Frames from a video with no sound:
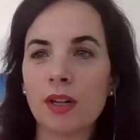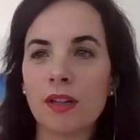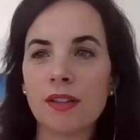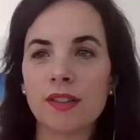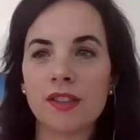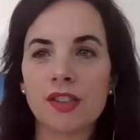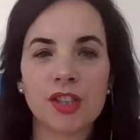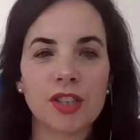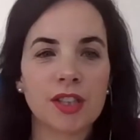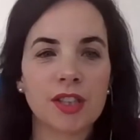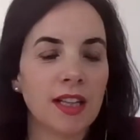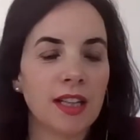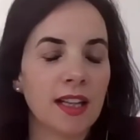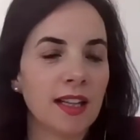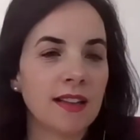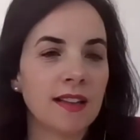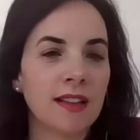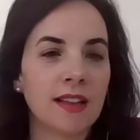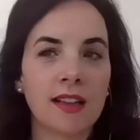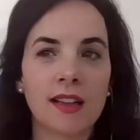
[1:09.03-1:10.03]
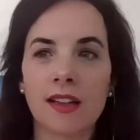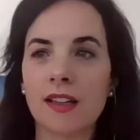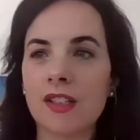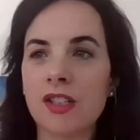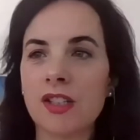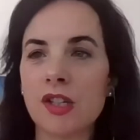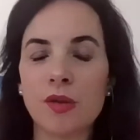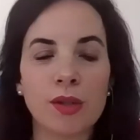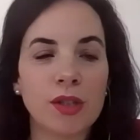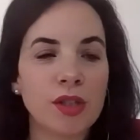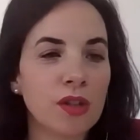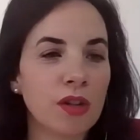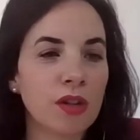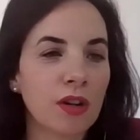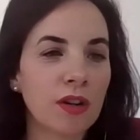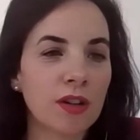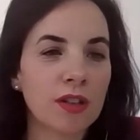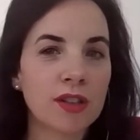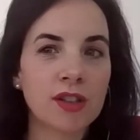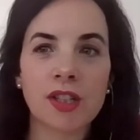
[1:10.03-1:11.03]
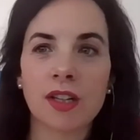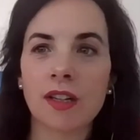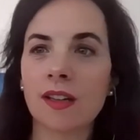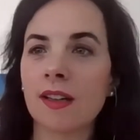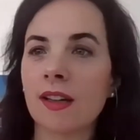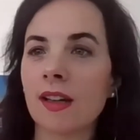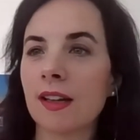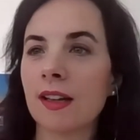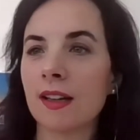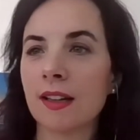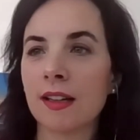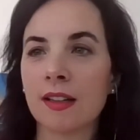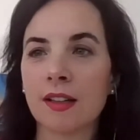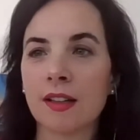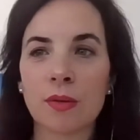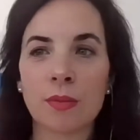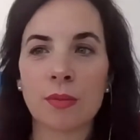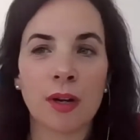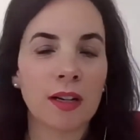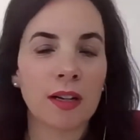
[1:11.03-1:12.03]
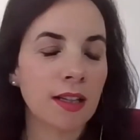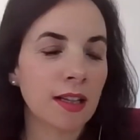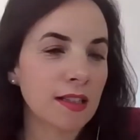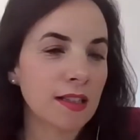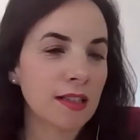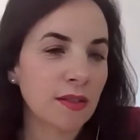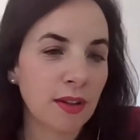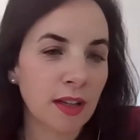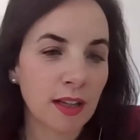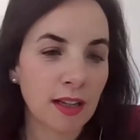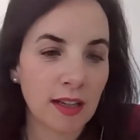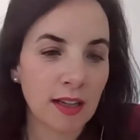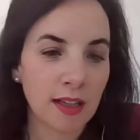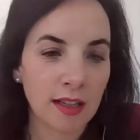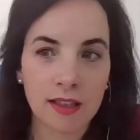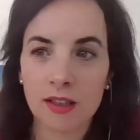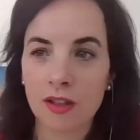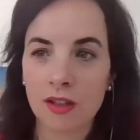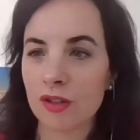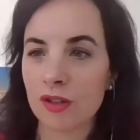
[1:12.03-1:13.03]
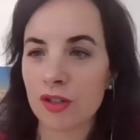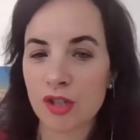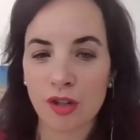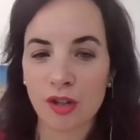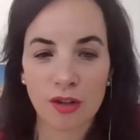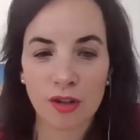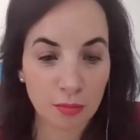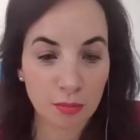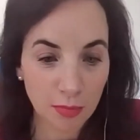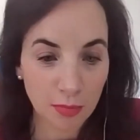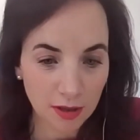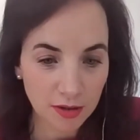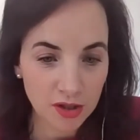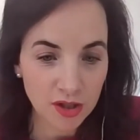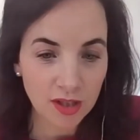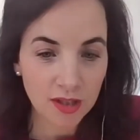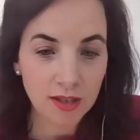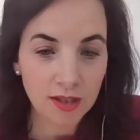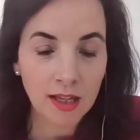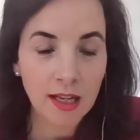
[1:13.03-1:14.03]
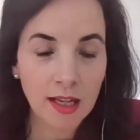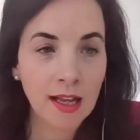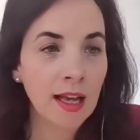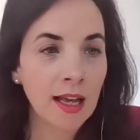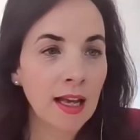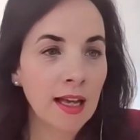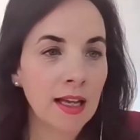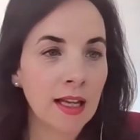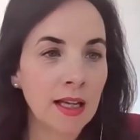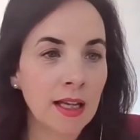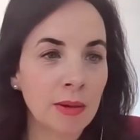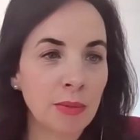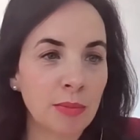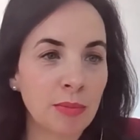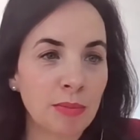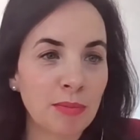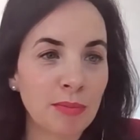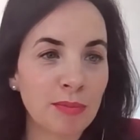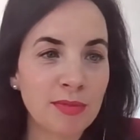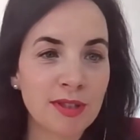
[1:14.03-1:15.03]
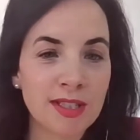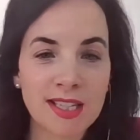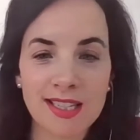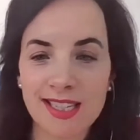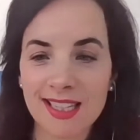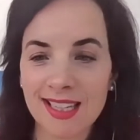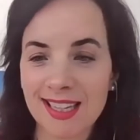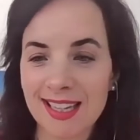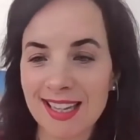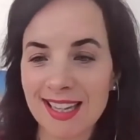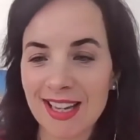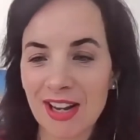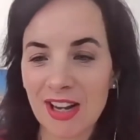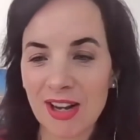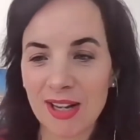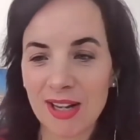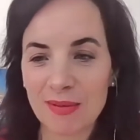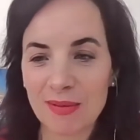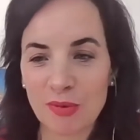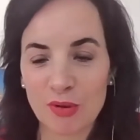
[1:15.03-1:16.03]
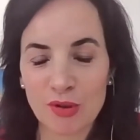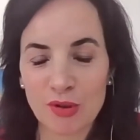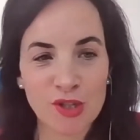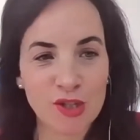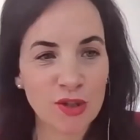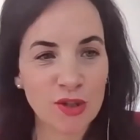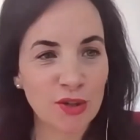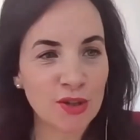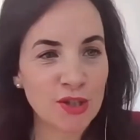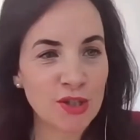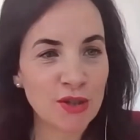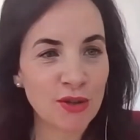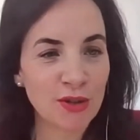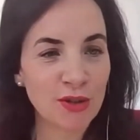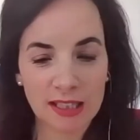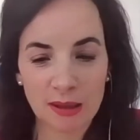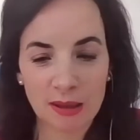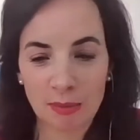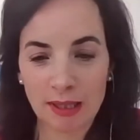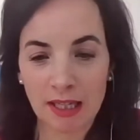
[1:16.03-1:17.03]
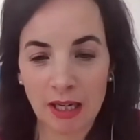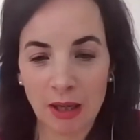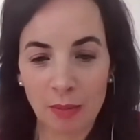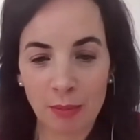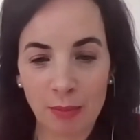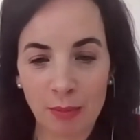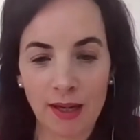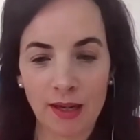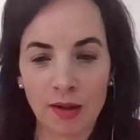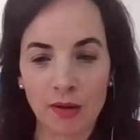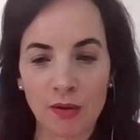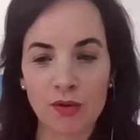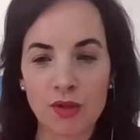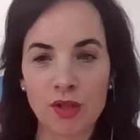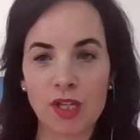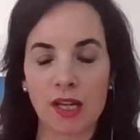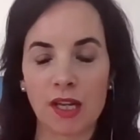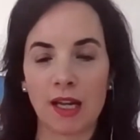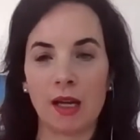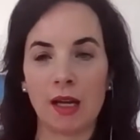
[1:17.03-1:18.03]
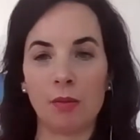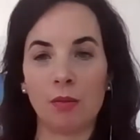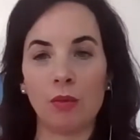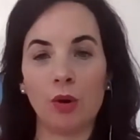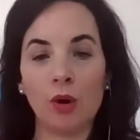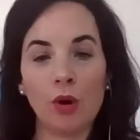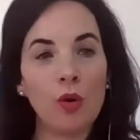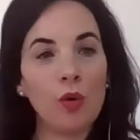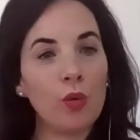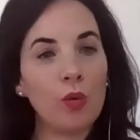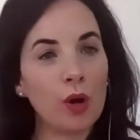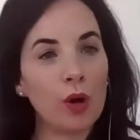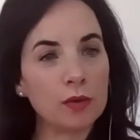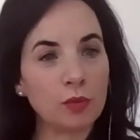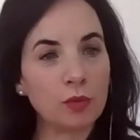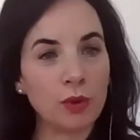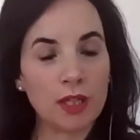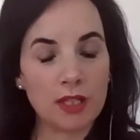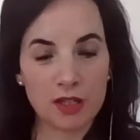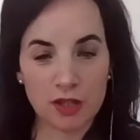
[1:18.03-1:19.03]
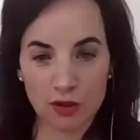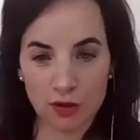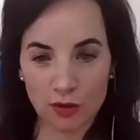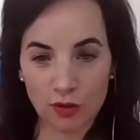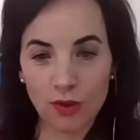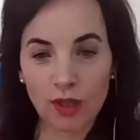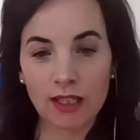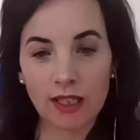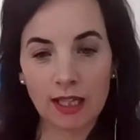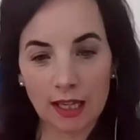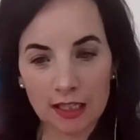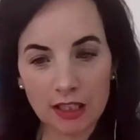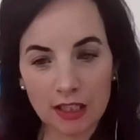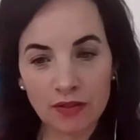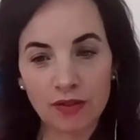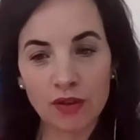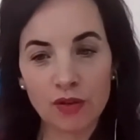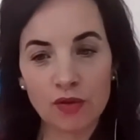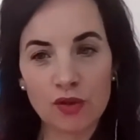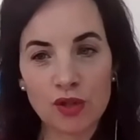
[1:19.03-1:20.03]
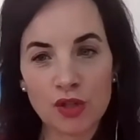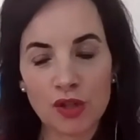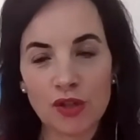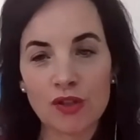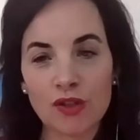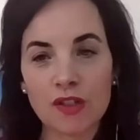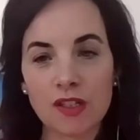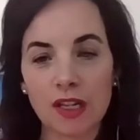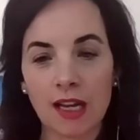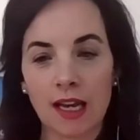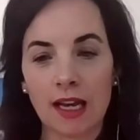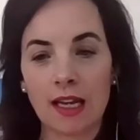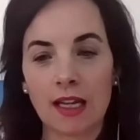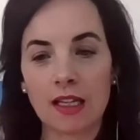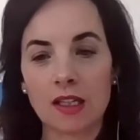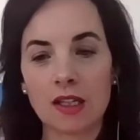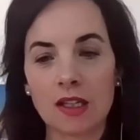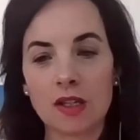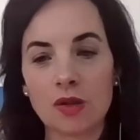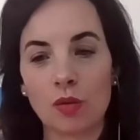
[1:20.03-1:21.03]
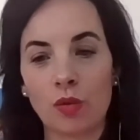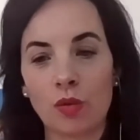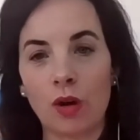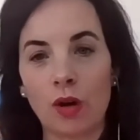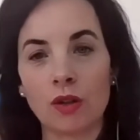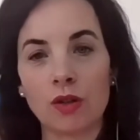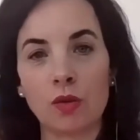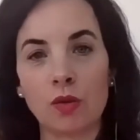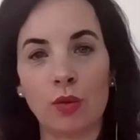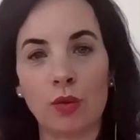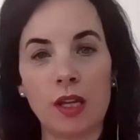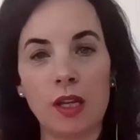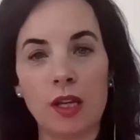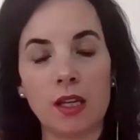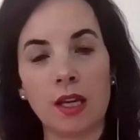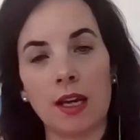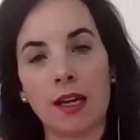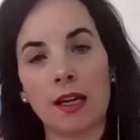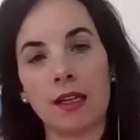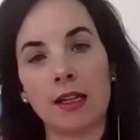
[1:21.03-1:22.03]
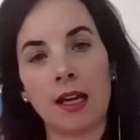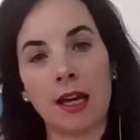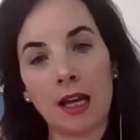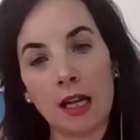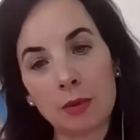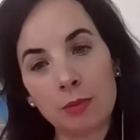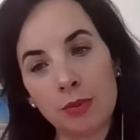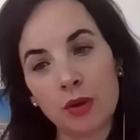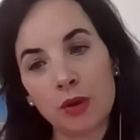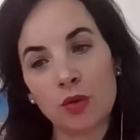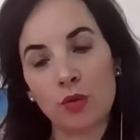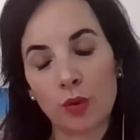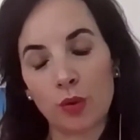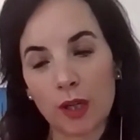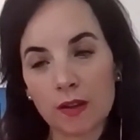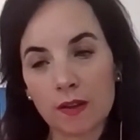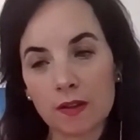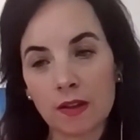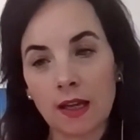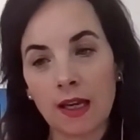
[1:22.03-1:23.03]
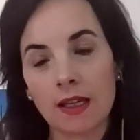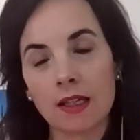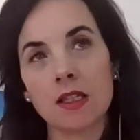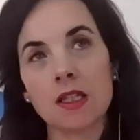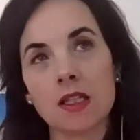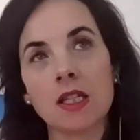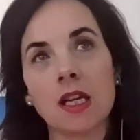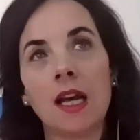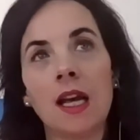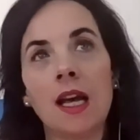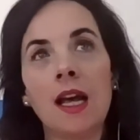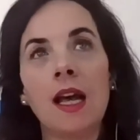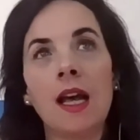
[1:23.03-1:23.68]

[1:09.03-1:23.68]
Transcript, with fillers: Margad sréad Gigwit uh, Cordia uh, Garmagia Vetlin on um, Today I'm going to talk to you a little bit about um, what we do in Canny Futures and what we can help you with and